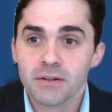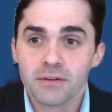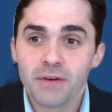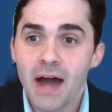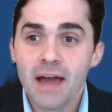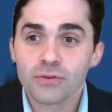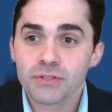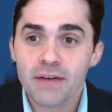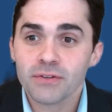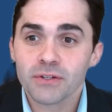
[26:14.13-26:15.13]
5 or
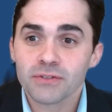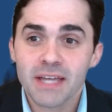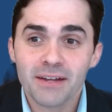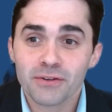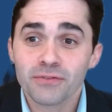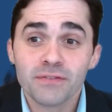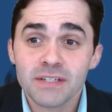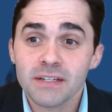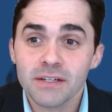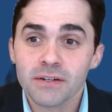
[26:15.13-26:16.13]
7 or 10 or
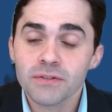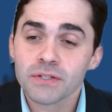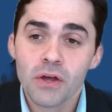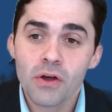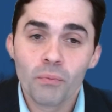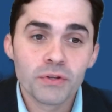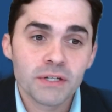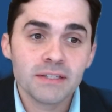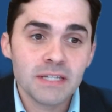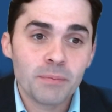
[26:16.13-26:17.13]
15 years. What's
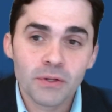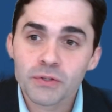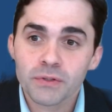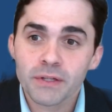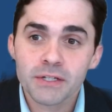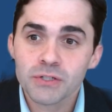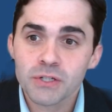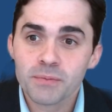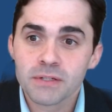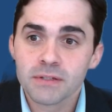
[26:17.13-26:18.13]
going to deepen those
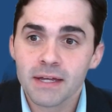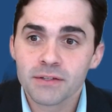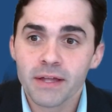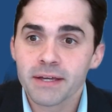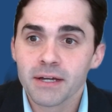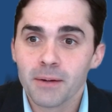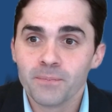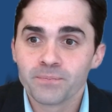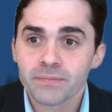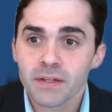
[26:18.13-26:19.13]
relationships, and like
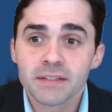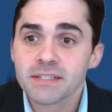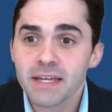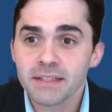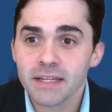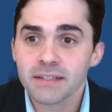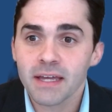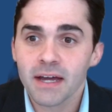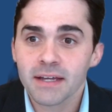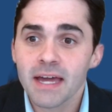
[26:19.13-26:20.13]
I say in
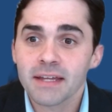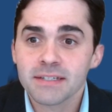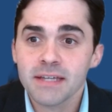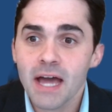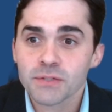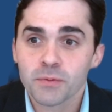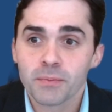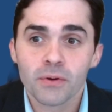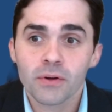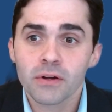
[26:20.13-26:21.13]
getting TS with
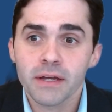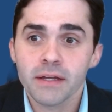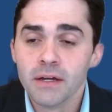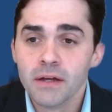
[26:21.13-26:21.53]
Bill Uri,